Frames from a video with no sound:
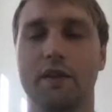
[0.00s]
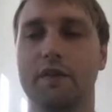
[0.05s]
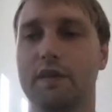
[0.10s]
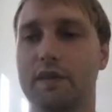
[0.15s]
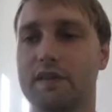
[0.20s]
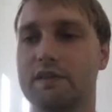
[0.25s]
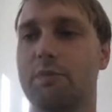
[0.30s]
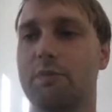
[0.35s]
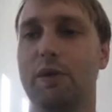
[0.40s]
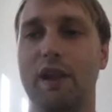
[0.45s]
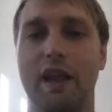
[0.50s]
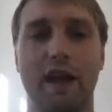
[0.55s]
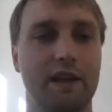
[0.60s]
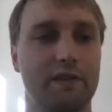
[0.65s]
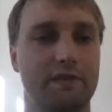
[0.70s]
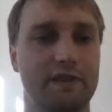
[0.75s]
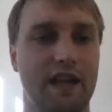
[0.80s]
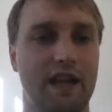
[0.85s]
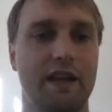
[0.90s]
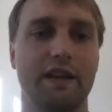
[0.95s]
the supply
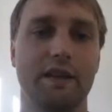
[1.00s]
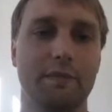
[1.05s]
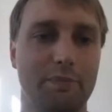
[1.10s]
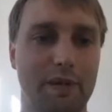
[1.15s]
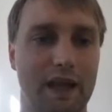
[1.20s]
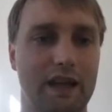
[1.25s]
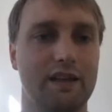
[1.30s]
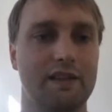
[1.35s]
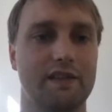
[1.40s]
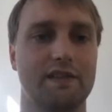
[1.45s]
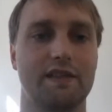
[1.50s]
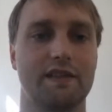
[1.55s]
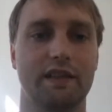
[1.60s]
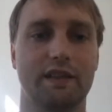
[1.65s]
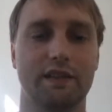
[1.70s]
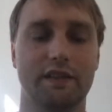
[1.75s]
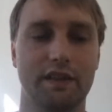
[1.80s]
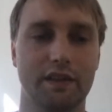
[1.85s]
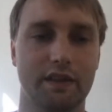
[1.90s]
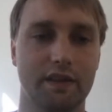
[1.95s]
of DAI and
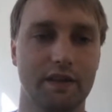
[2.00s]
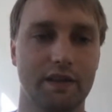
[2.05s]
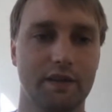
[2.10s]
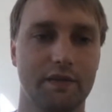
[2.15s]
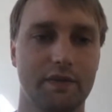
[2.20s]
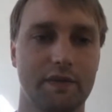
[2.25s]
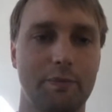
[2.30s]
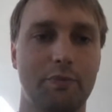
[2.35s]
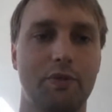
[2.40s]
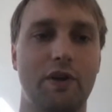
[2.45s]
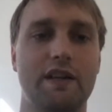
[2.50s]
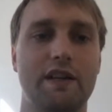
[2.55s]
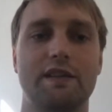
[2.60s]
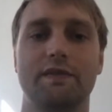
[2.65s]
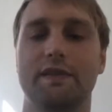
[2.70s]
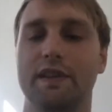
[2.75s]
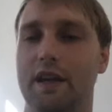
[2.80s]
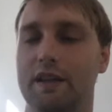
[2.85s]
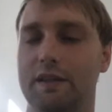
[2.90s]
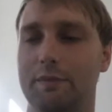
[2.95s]
balancing the price
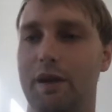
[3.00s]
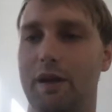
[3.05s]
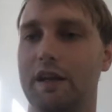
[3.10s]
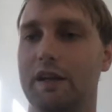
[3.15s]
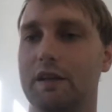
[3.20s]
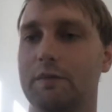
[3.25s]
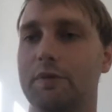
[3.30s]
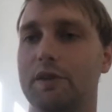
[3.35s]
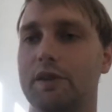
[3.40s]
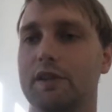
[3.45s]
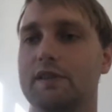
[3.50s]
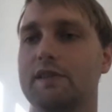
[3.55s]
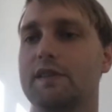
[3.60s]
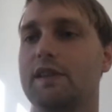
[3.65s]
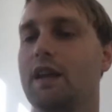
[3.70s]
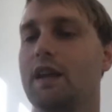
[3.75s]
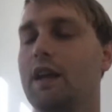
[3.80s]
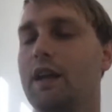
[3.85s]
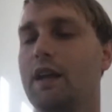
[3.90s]
of DAI in the market. Because